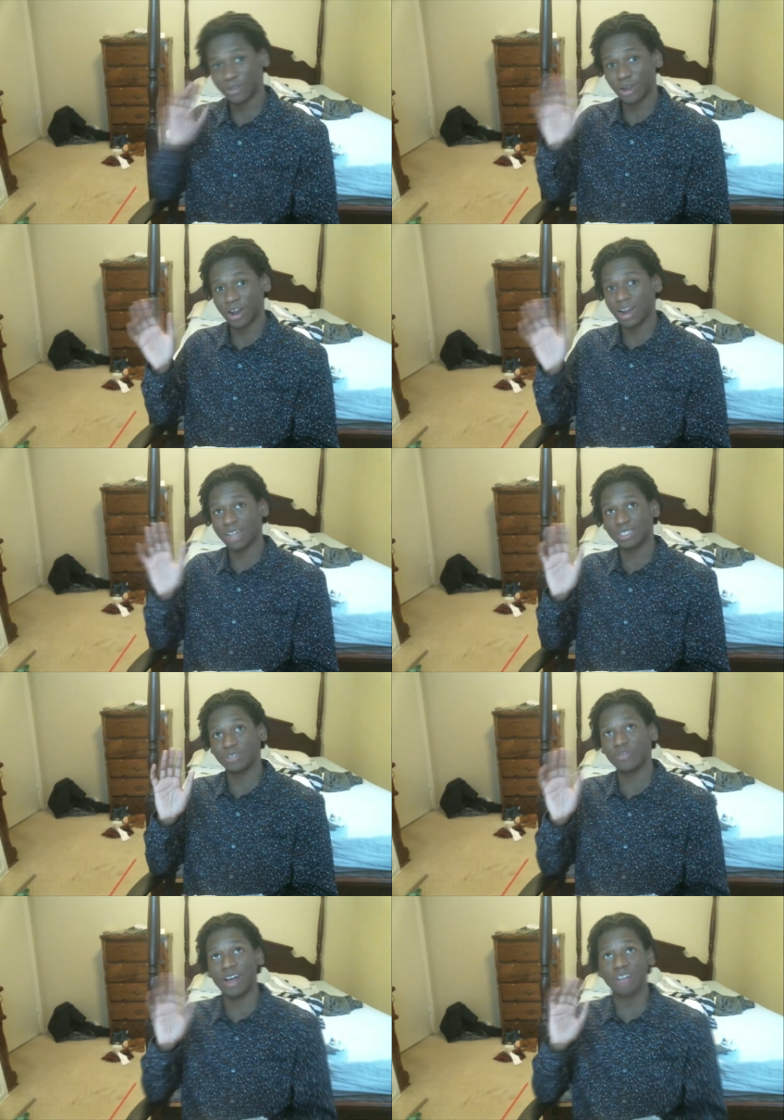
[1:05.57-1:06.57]
thought I'd actually
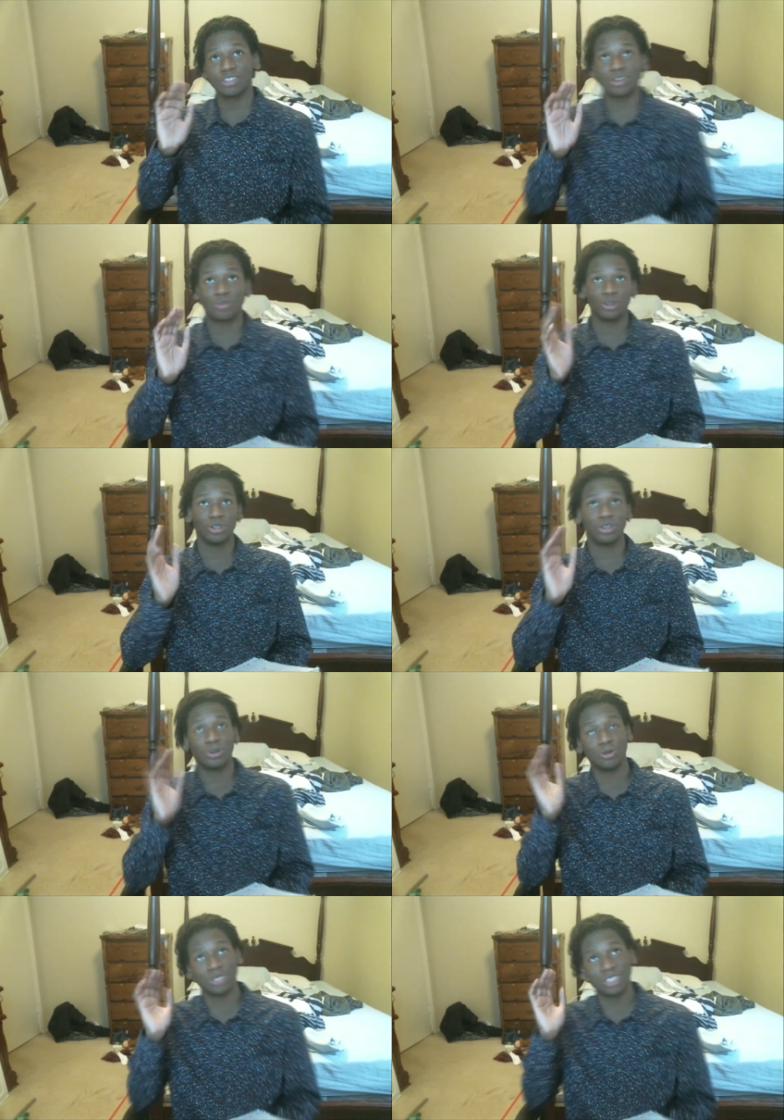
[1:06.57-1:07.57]
find someone
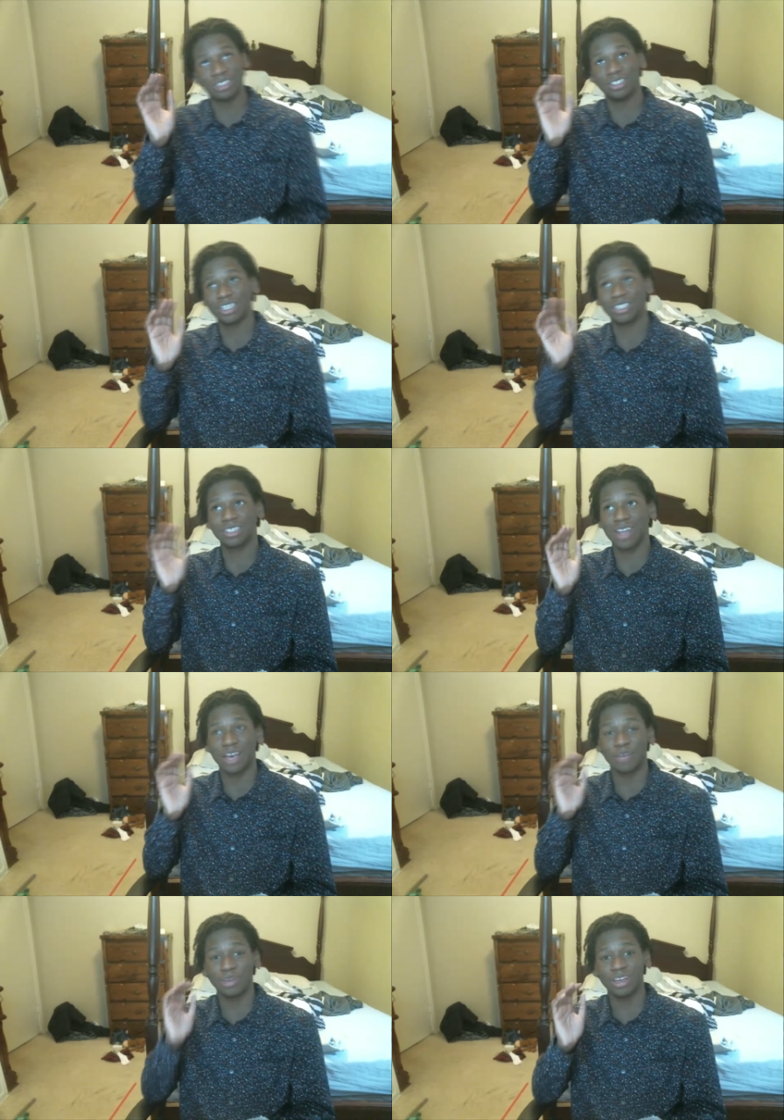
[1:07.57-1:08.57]
who was just
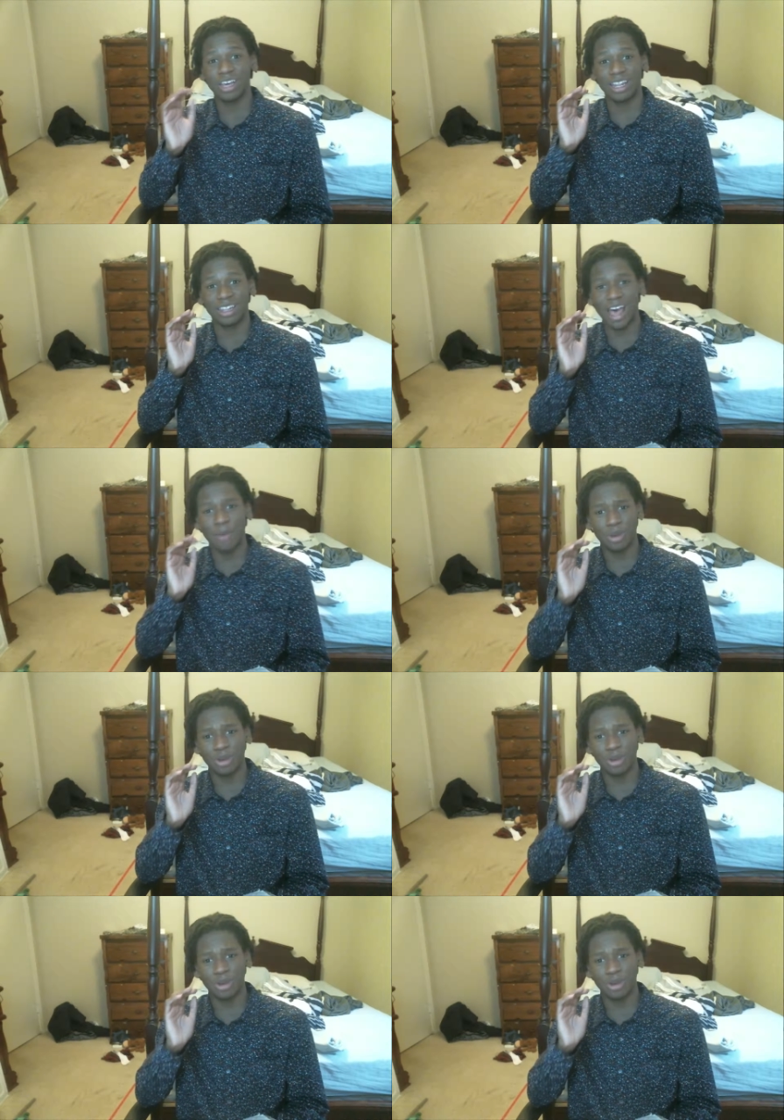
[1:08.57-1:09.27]
like me in that many